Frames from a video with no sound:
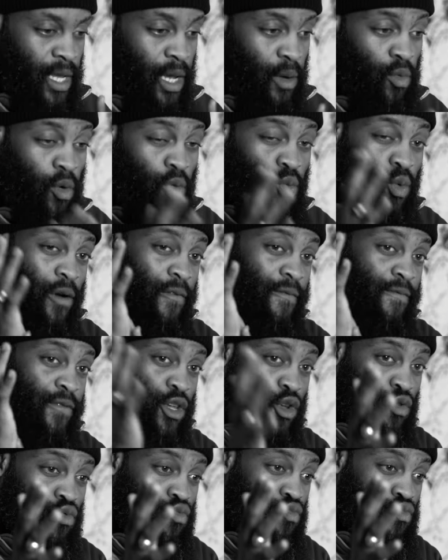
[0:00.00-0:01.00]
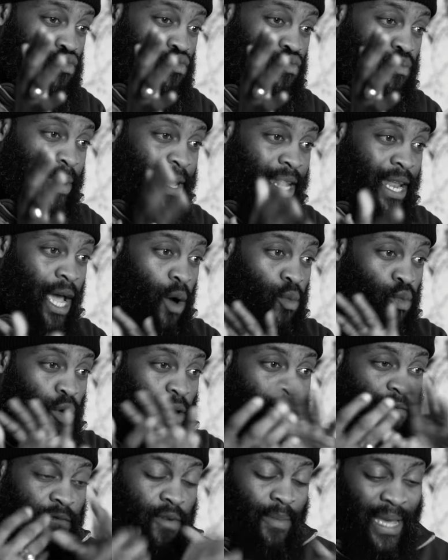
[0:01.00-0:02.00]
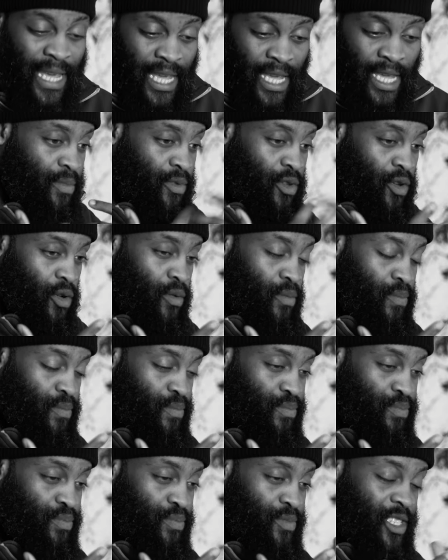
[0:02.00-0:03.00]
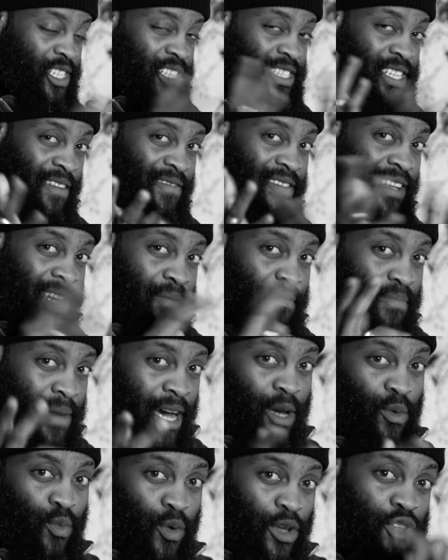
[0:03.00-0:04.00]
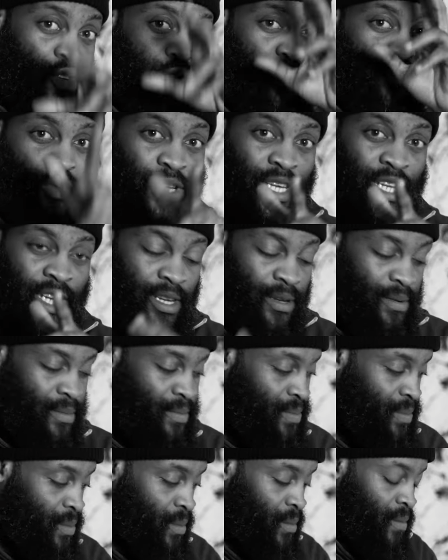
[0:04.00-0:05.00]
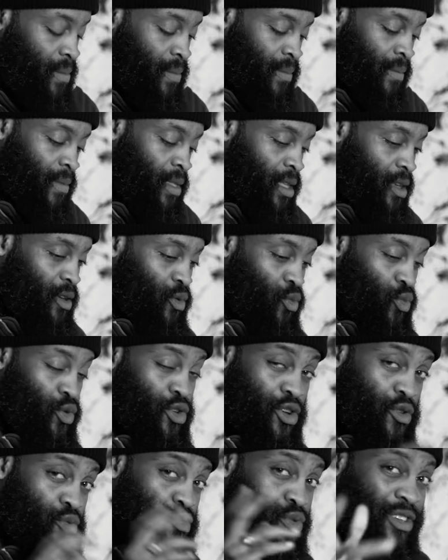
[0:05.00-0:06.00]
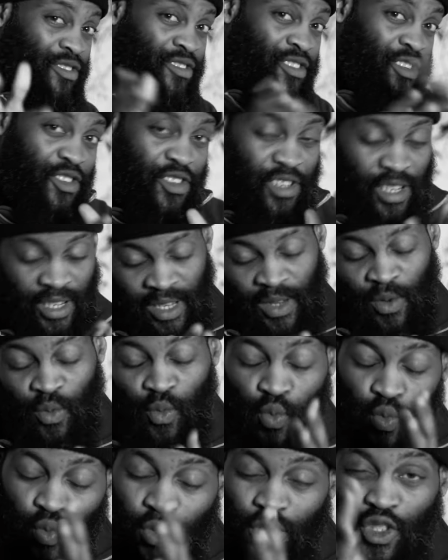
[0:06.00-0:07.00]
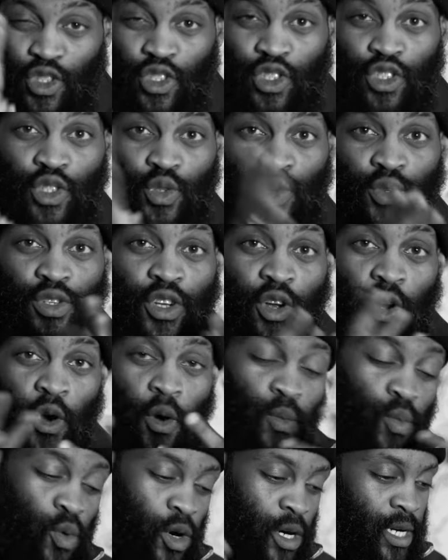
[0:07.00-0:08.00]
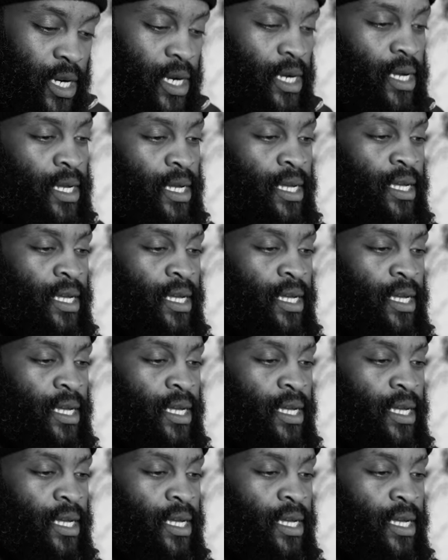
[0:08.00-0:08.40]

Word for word: And what worked for you may not work for me. So just have that in mind when you're reading, when you're researching, when you're doing your homework.